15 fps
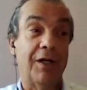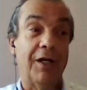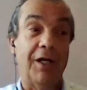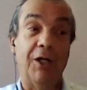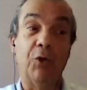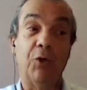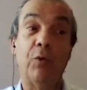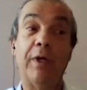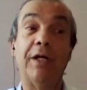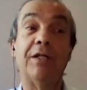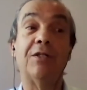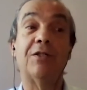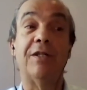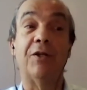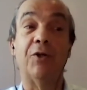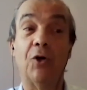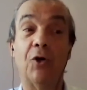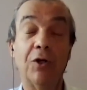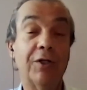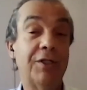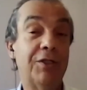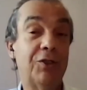And where is the
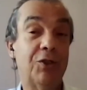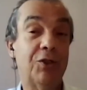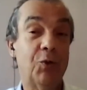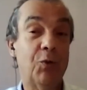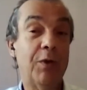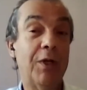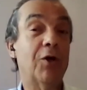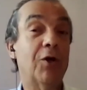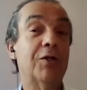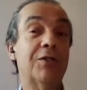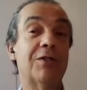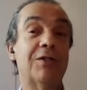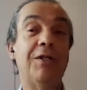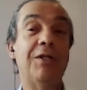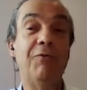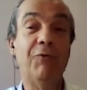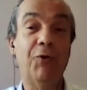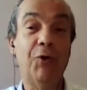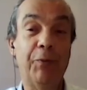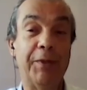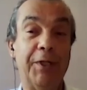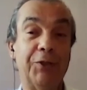knowledge? We lost in
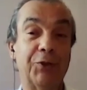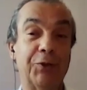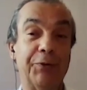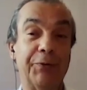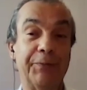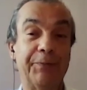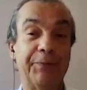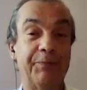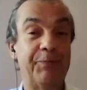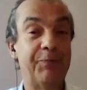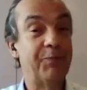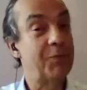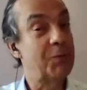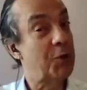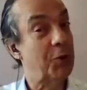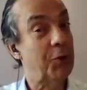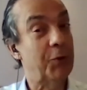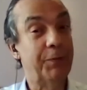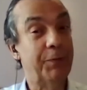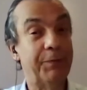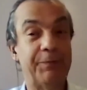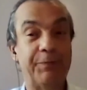information.
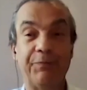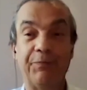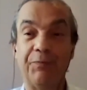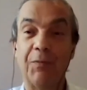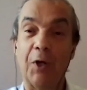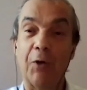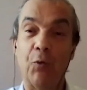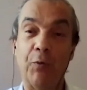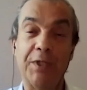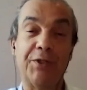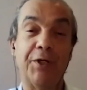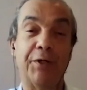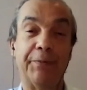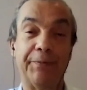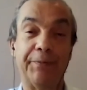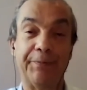So wisdom,